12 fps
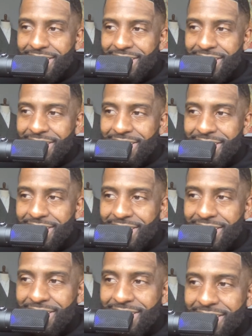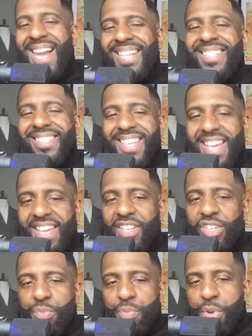So if that's your mindset,
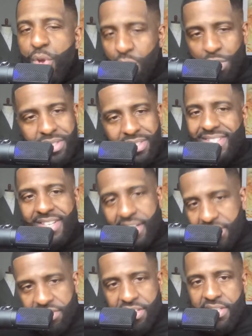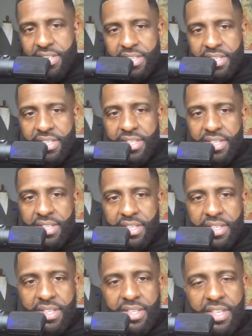is pure seduction,
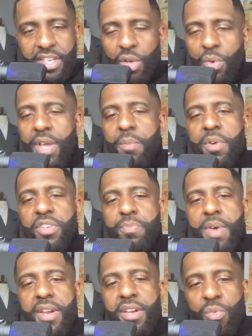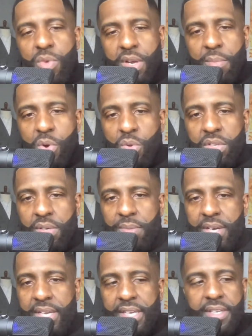then it don't get much better than what I'm holding in
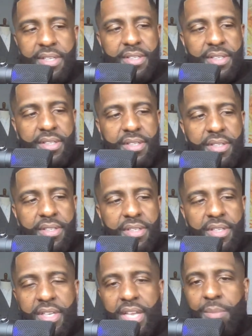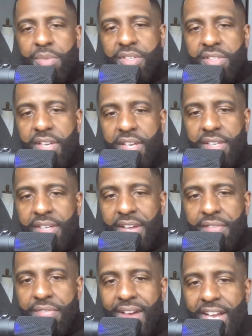my hand. And I'm just telling you
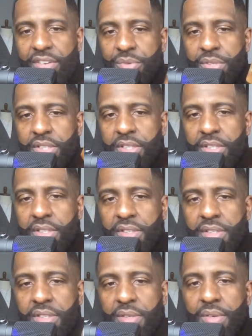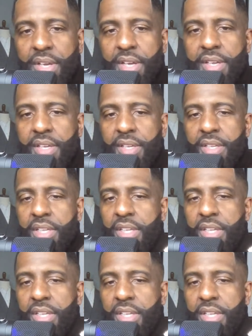that factually. Okay?